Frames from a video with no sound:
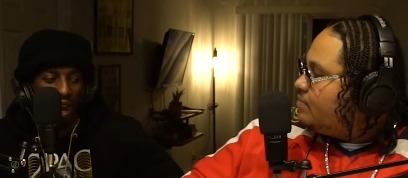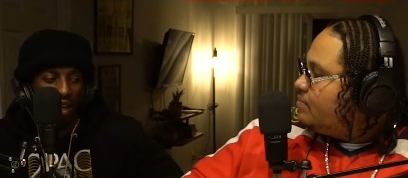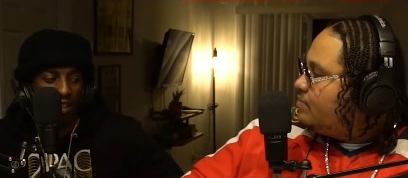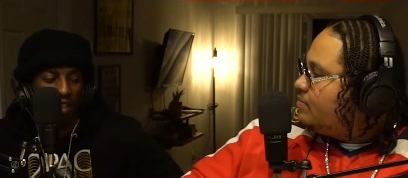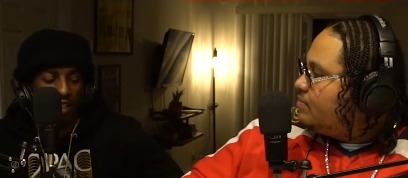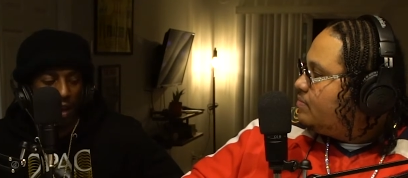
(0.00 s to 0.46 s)

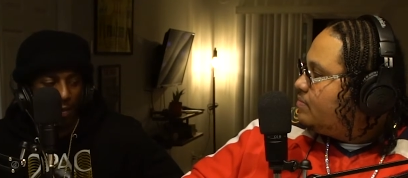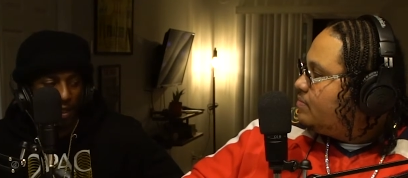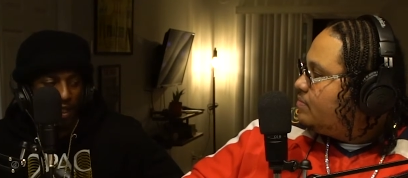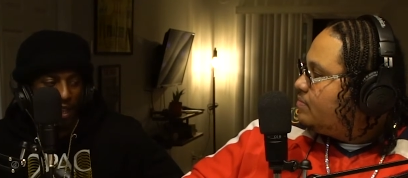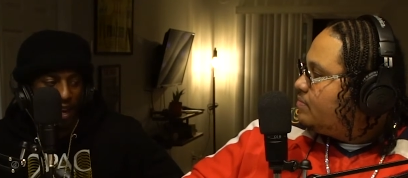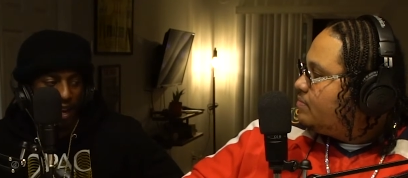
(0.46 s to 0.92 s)

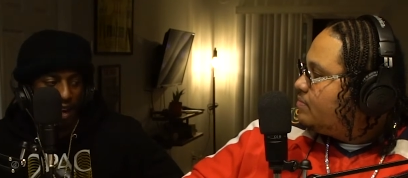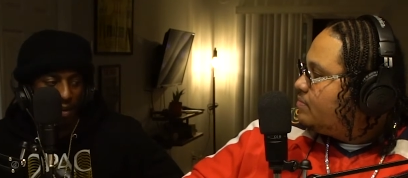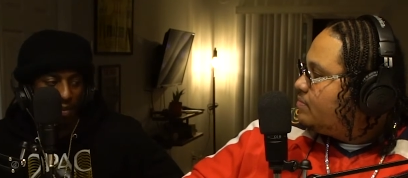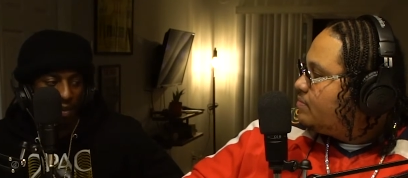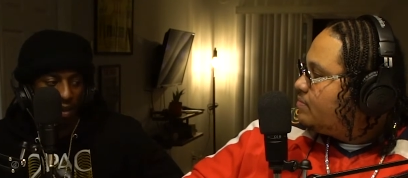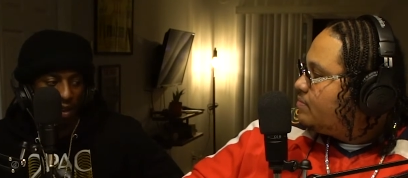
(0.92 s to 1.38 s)

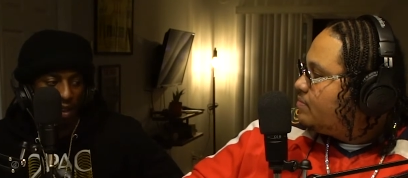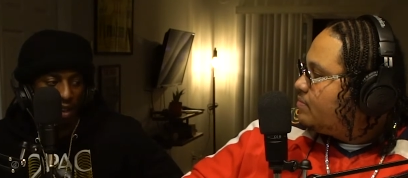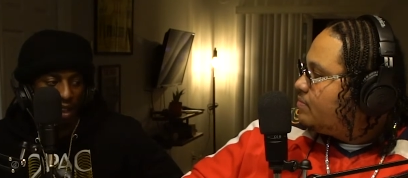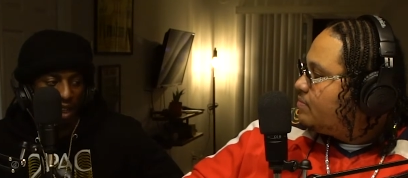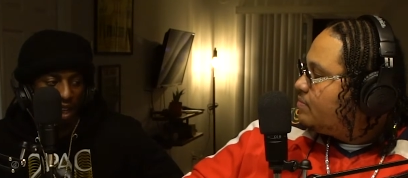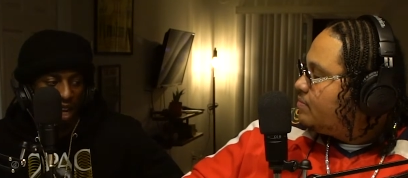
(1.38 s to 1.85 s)
Speaker 1: Summertime.
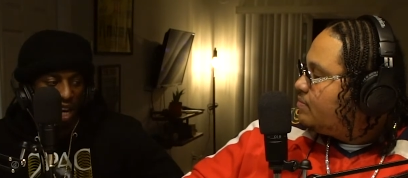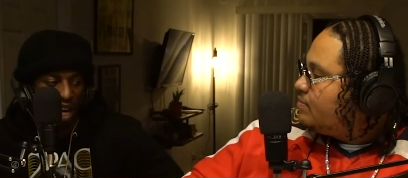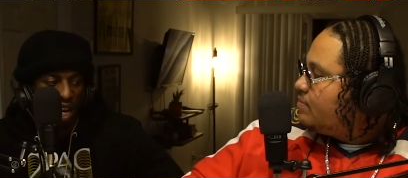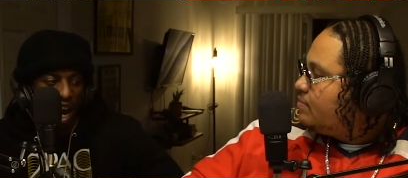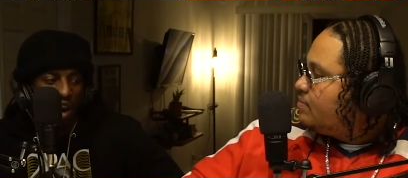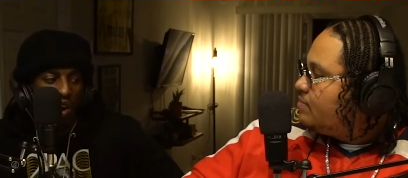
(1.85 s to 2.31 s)

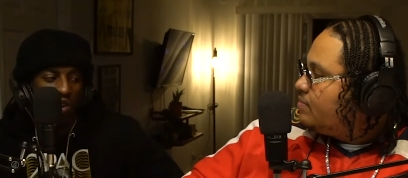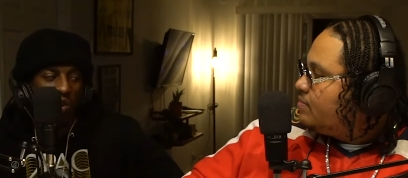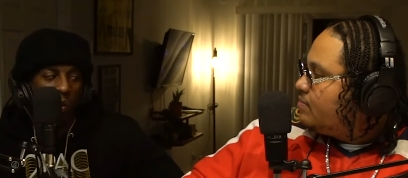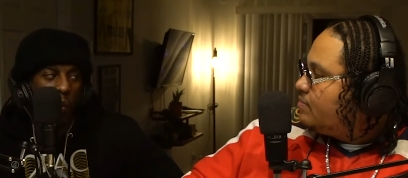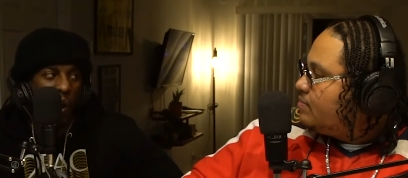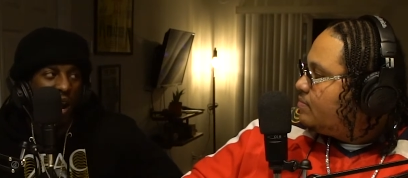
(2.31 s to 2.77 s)
Y'all gonna
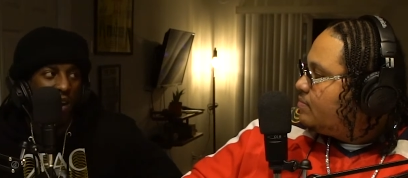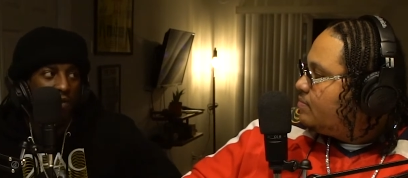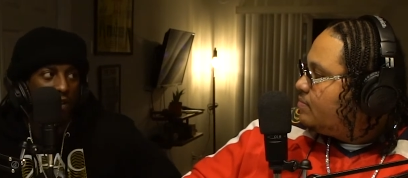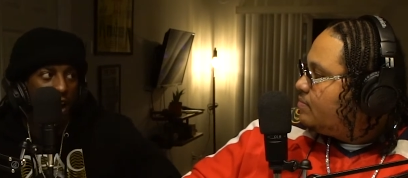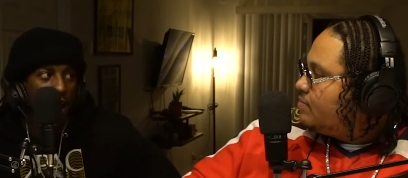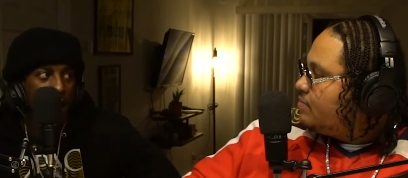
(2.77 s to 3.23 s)

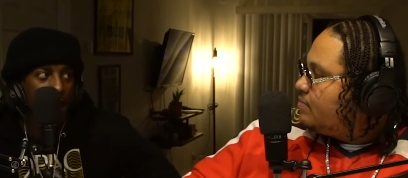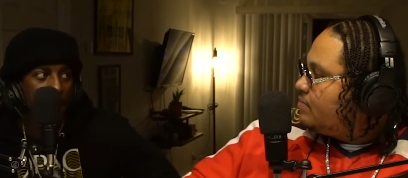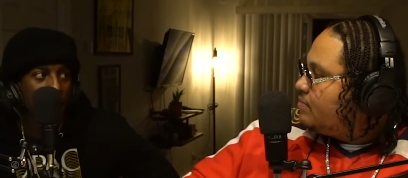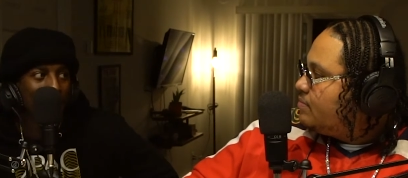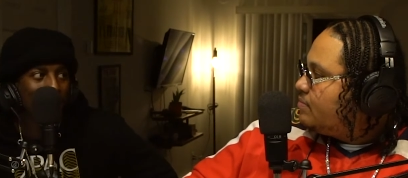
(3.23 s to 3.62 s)
quit running in my